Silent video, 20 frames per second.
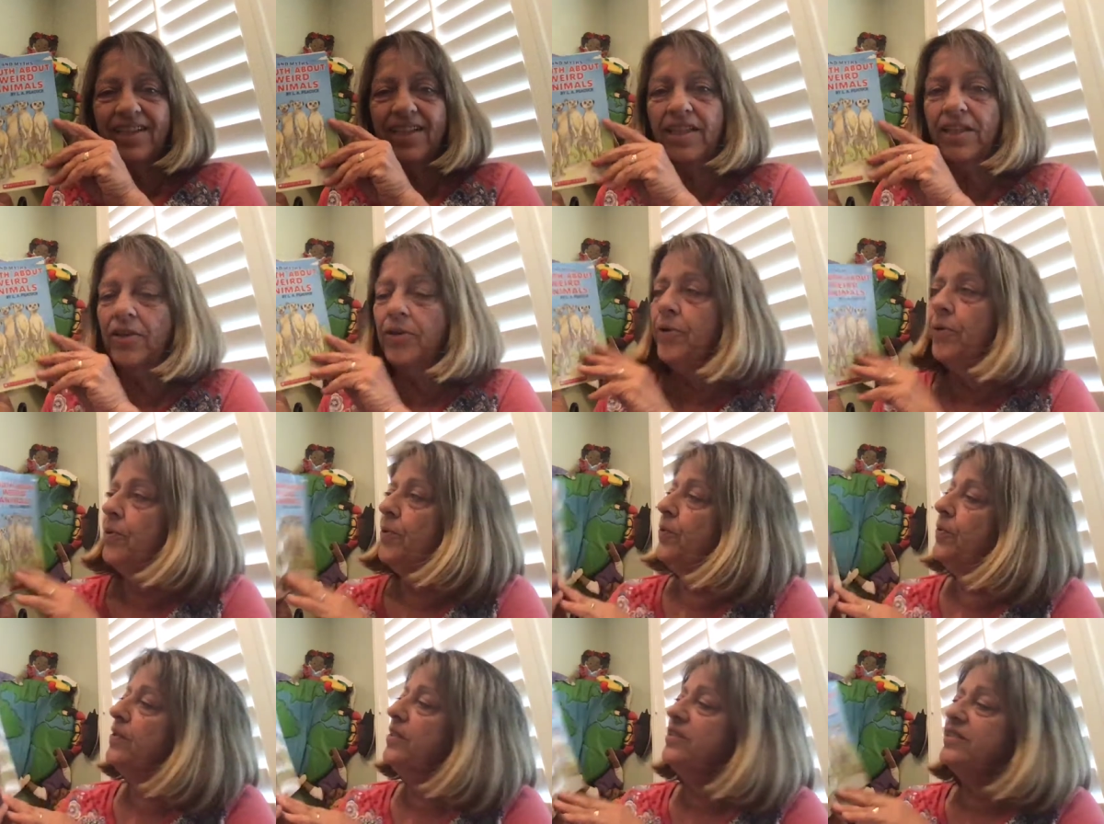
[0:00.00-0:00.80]

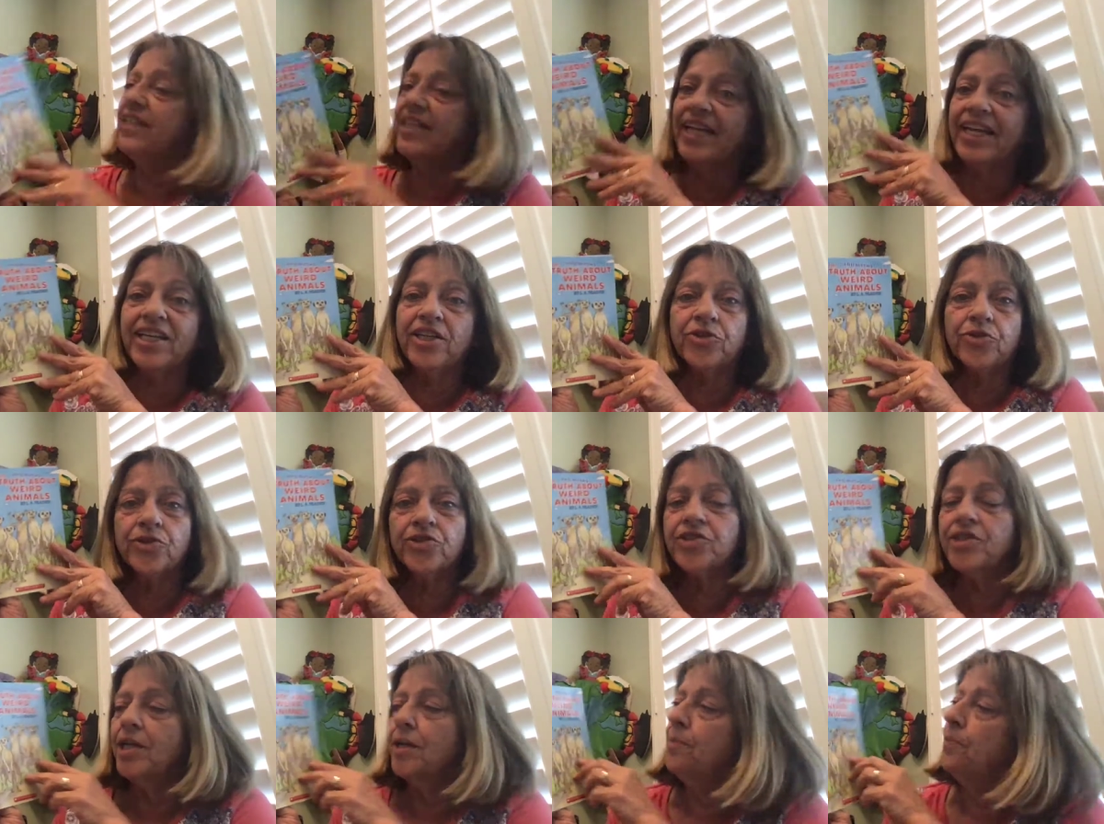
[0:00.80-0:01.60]
Blow is an
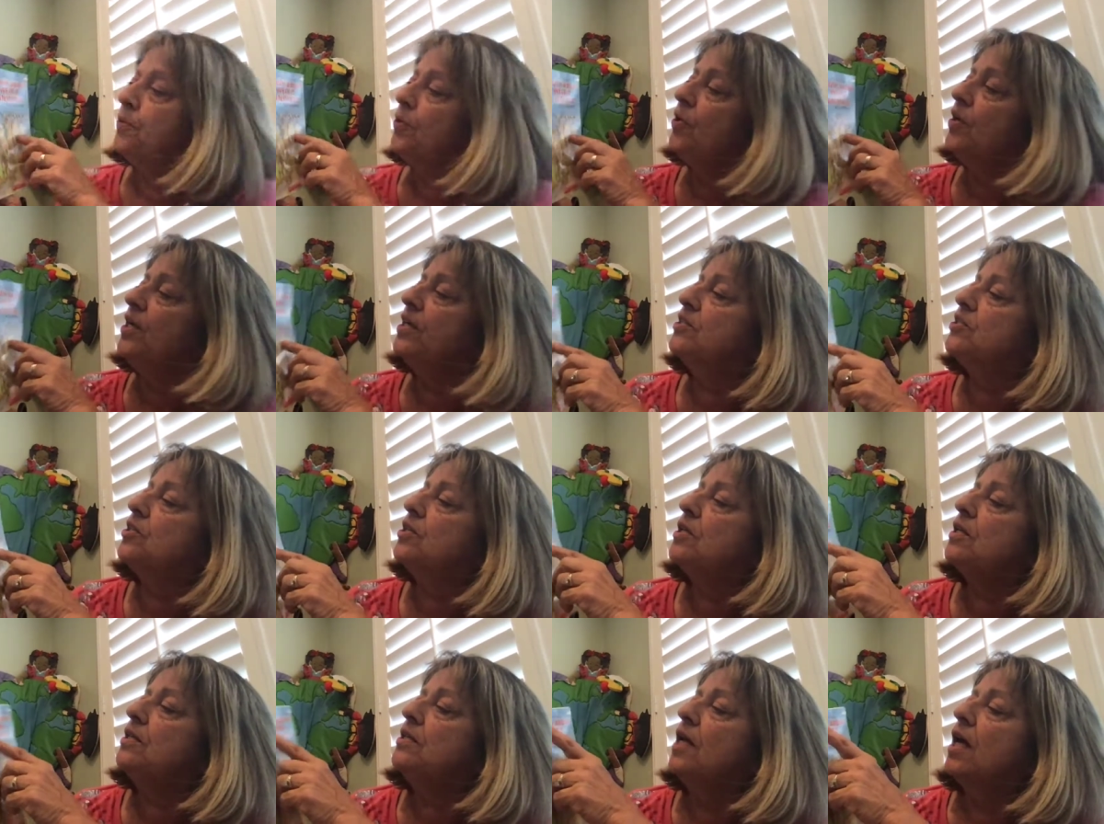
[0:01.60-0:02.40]
interesting book. It's
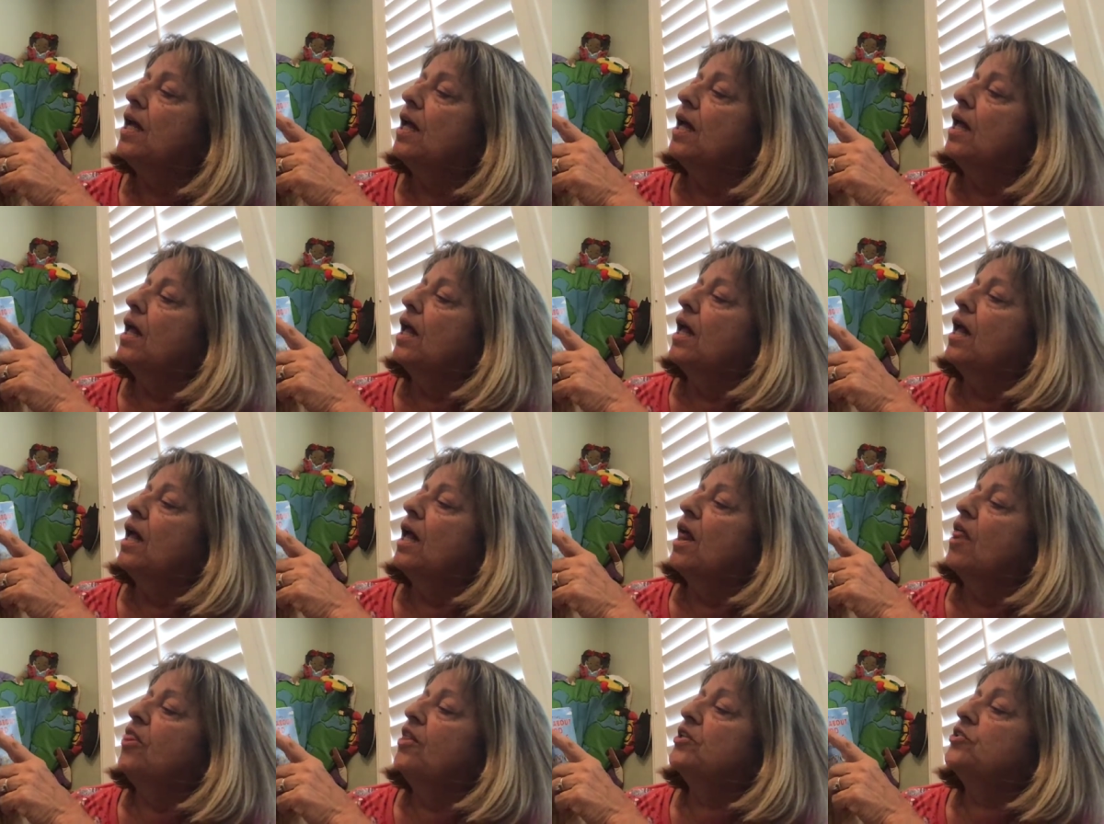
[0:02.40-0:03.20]
called
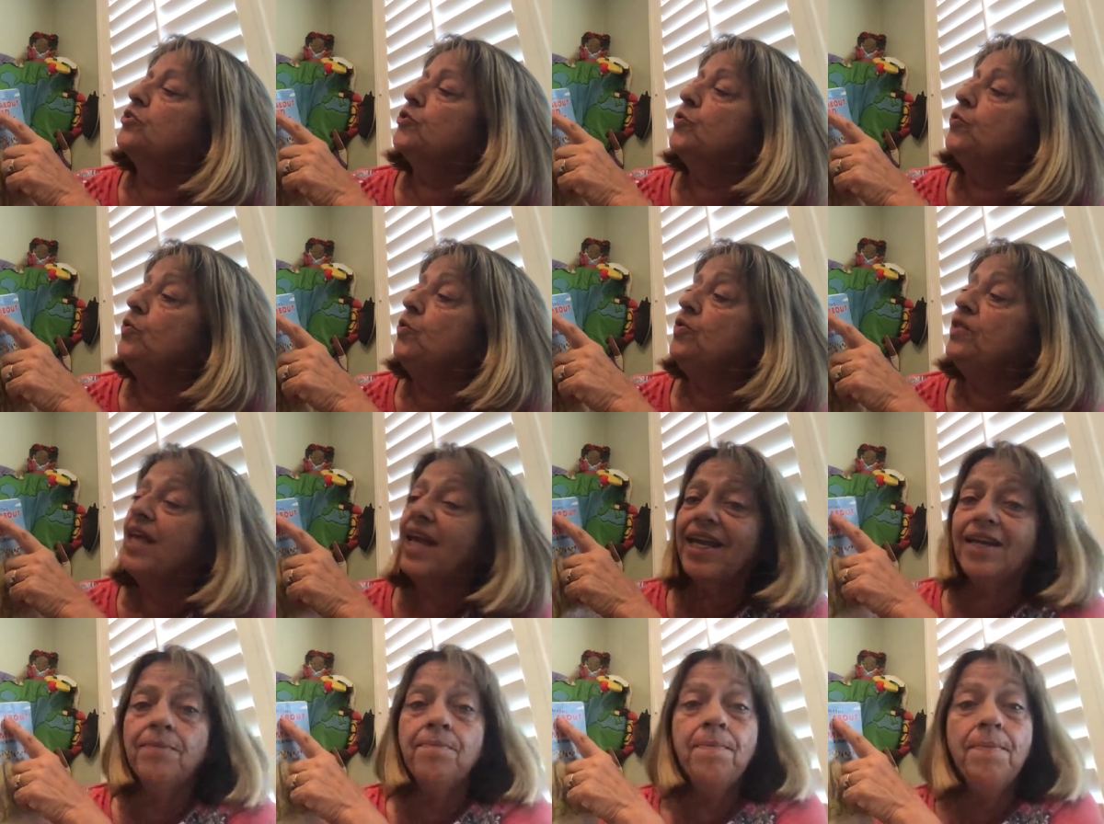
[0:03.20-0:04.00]
The Truth
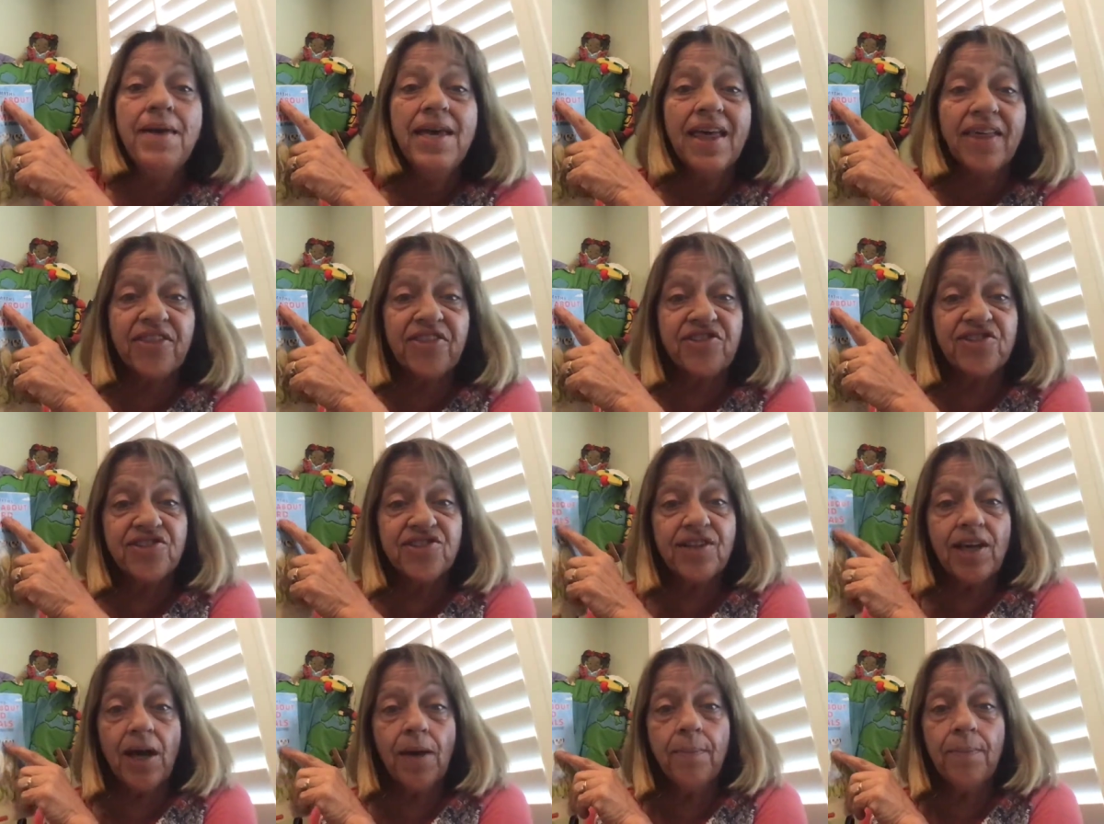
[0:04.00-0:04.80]
and
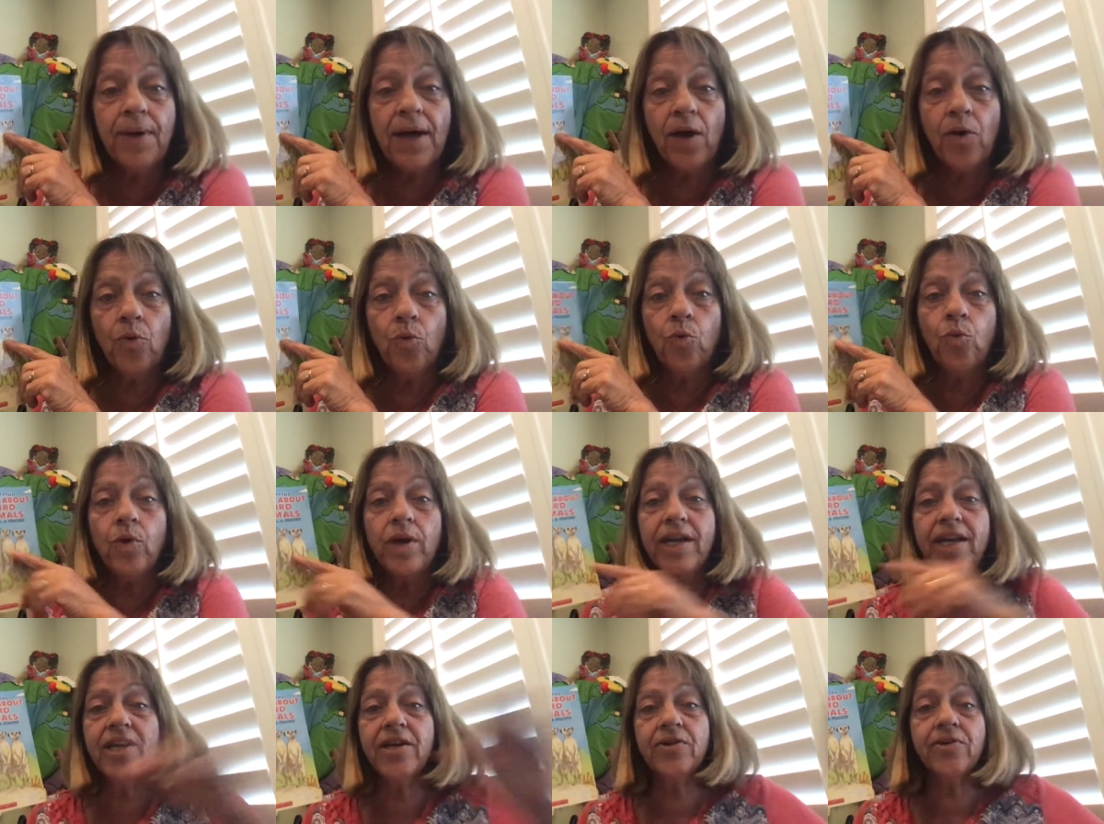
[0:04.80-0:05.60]
Myths About
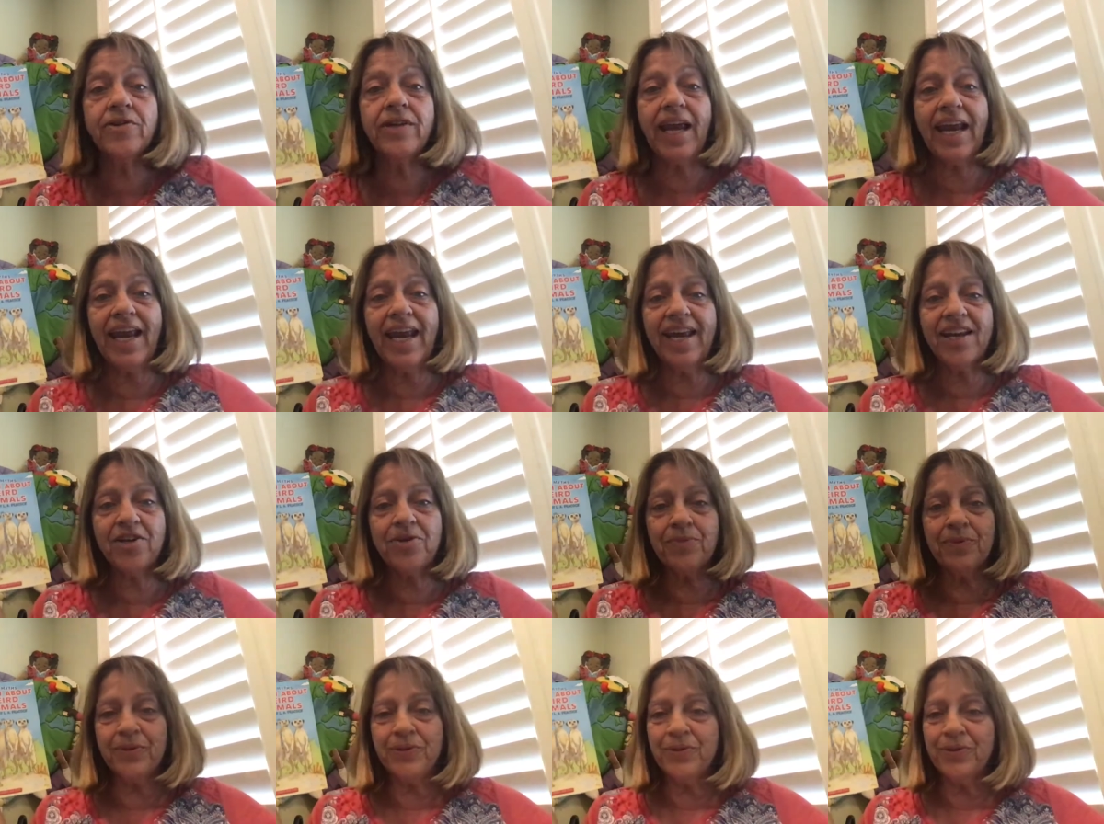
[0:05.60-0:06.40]
Weird
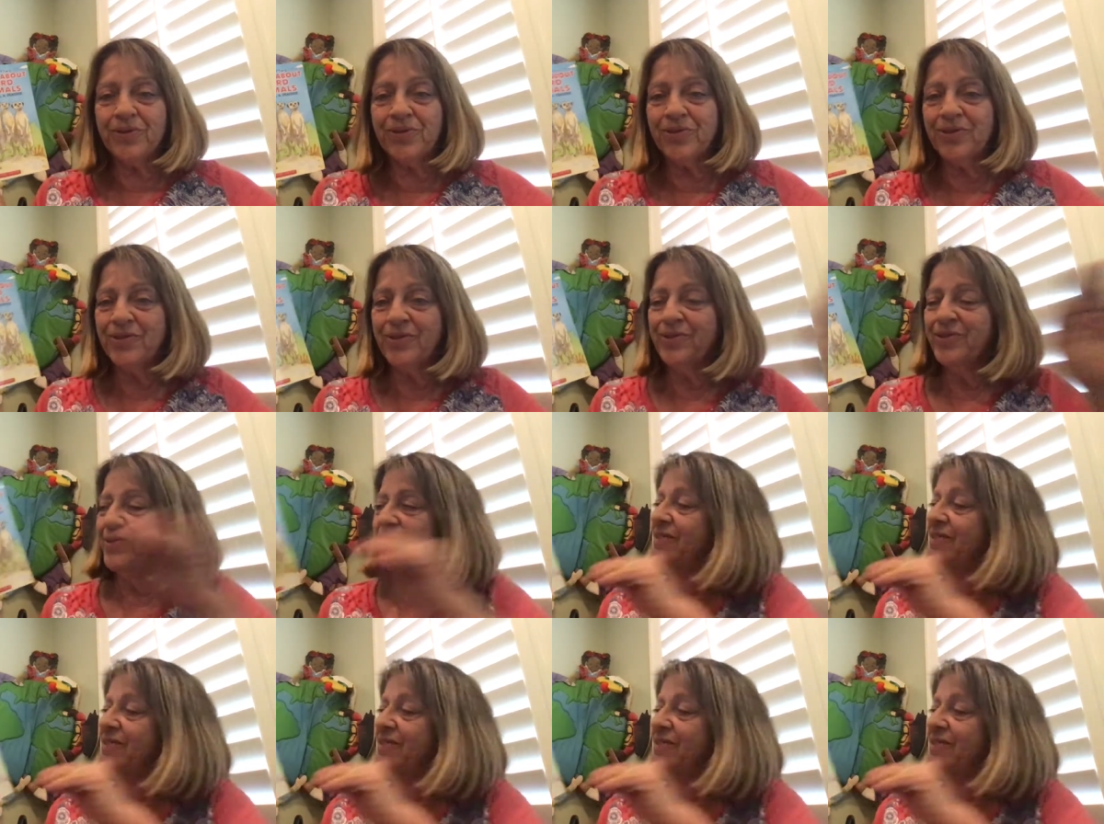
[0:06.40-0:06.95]
Animals.